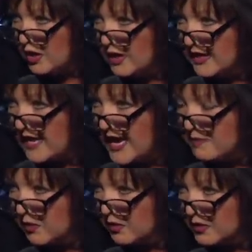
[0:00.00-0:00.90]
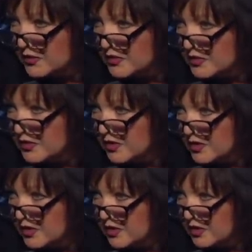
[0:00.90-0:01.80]
laborers
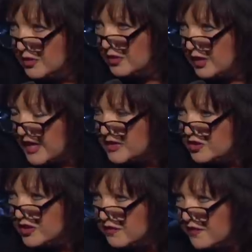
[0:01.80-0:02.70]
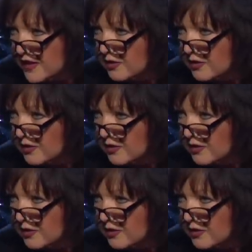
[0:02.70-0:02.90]
into the field.